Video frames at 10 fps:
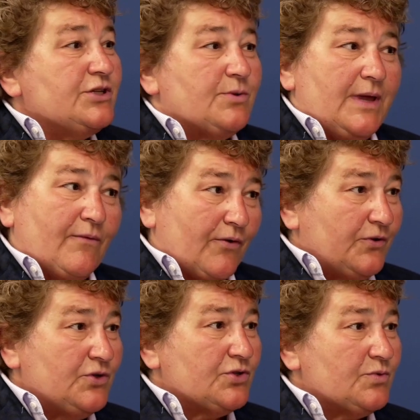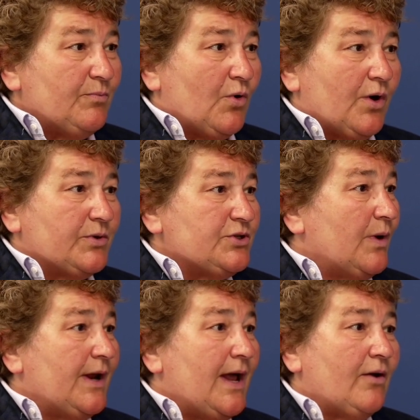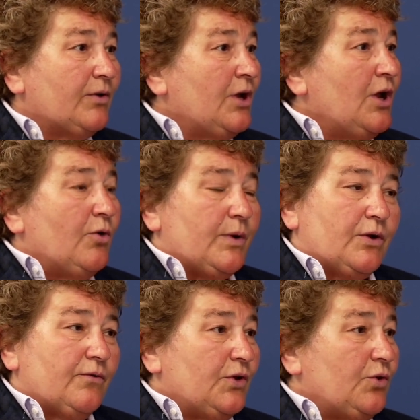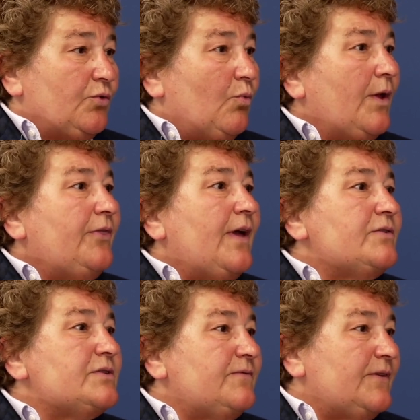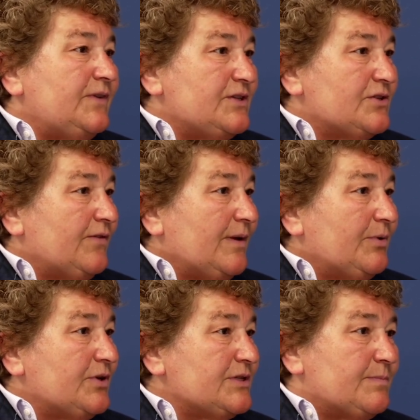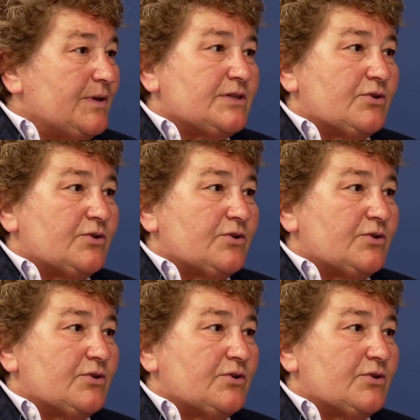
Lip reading: So we have our Futures Report, which went out. We interviewed 1,050 survey participants